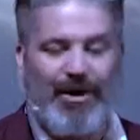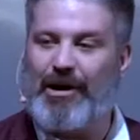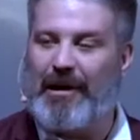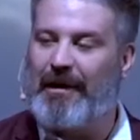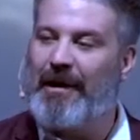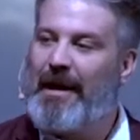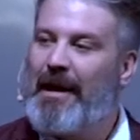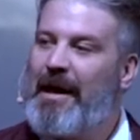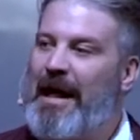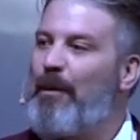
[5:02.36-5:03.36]
digital
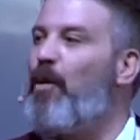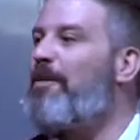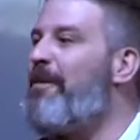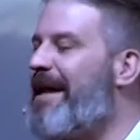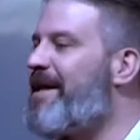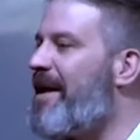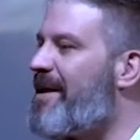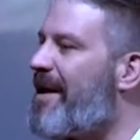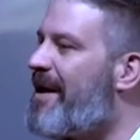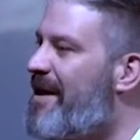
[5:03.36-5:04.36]
and what makes
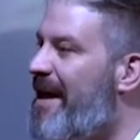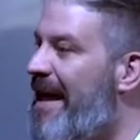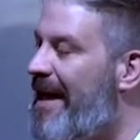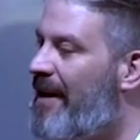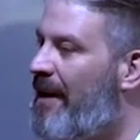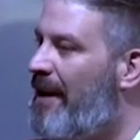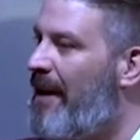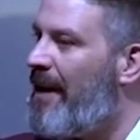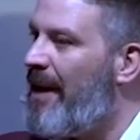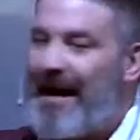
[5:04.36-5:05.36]
us succeed
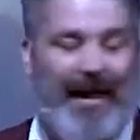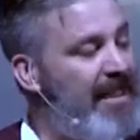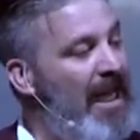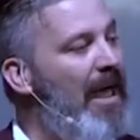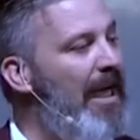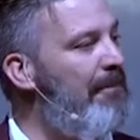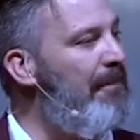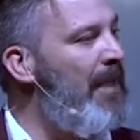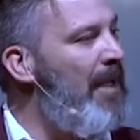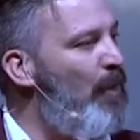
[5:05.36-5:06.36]
in a
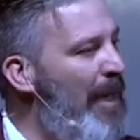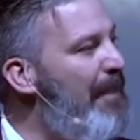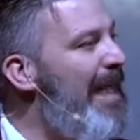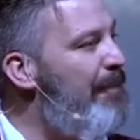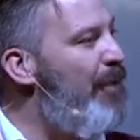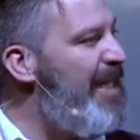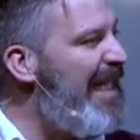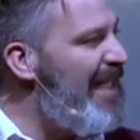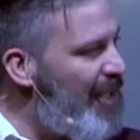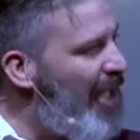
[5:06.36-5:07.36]
time where many
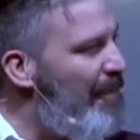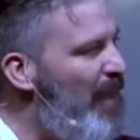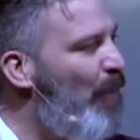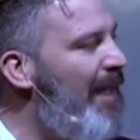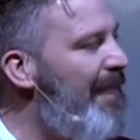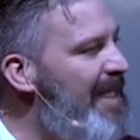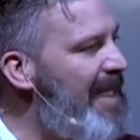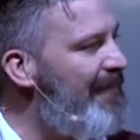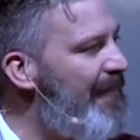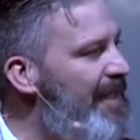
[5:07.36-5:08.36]
predict is going to be one of the
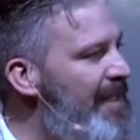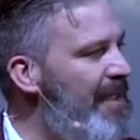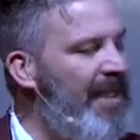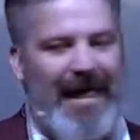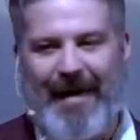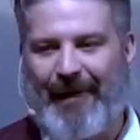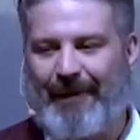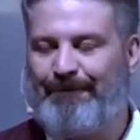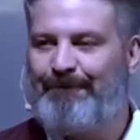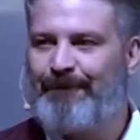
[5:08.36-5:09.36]
toughest
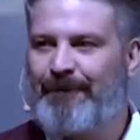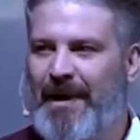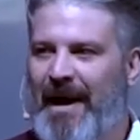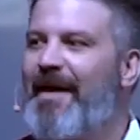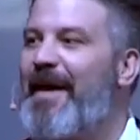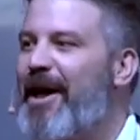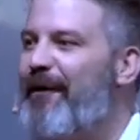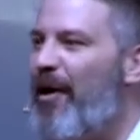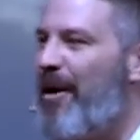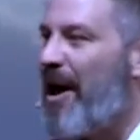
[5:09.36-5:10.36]
ever.
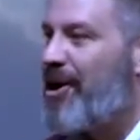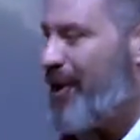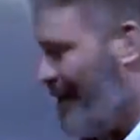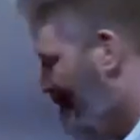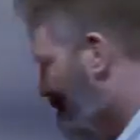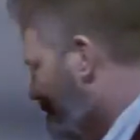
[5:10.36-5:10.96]
Thank you very much.